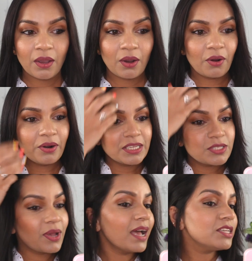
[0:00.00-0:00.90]
Alright,
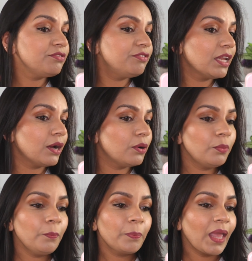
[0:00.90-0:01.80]
so as of
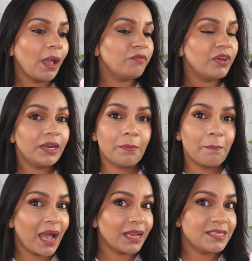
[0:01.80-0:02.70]
now, I'm wearing a
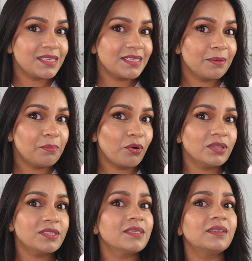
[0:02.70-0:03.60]
matte
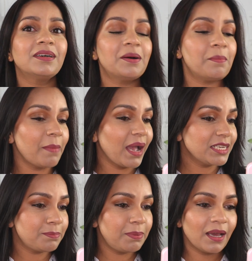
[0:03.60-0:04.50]
bronzer, a
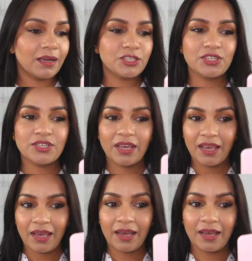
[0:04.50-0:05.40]
matte blush,
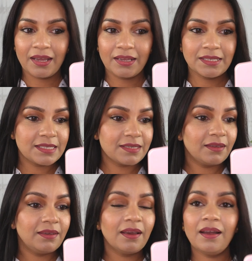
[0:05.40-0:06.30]
and
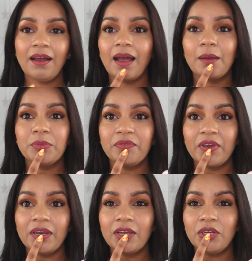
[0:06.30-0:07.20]
yeah, I'm
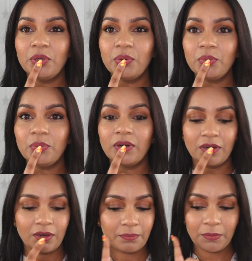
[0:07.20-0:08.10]
wearing a new
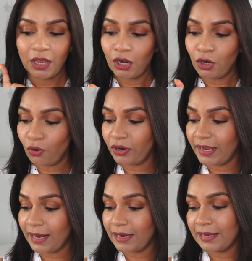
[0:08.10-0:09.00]

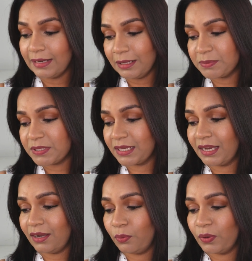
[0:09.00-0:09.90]
Loreal
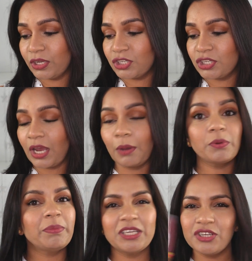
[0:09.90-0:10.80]
lipstick, which I
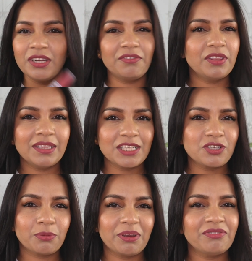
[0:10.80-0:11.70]
would mention everything that's
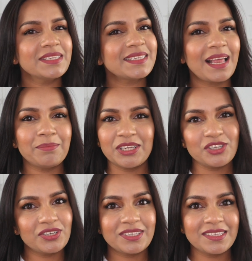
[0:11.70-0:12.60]
on my face. I'll
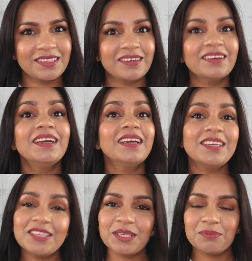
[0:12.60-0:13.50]
mention it in the
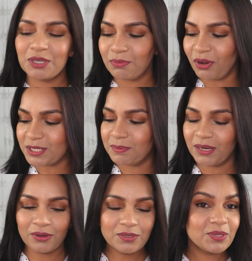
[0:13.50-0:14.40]
description box
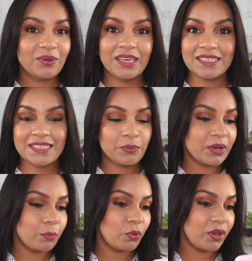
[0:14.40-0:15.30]
below so you can see what
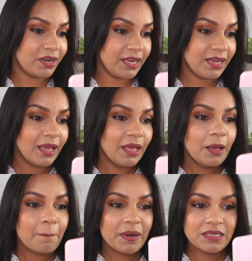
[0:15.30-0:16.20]
I'm wearing.
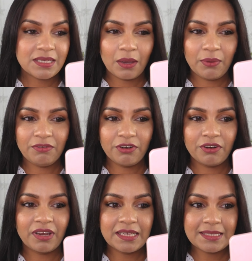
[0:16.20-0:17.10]
But I went for a
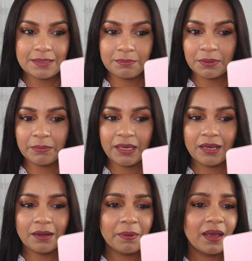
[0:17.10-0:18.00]
very simple
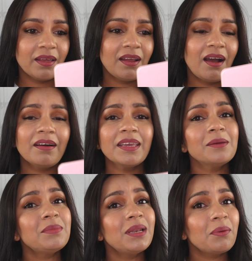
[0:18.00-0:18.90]
makeup and I
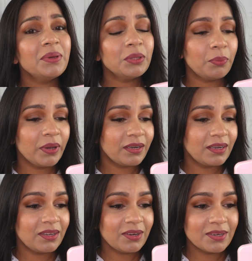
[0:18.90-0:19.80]
am loving the way it
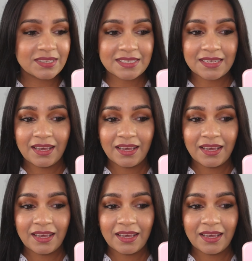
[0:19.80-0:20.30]
looks.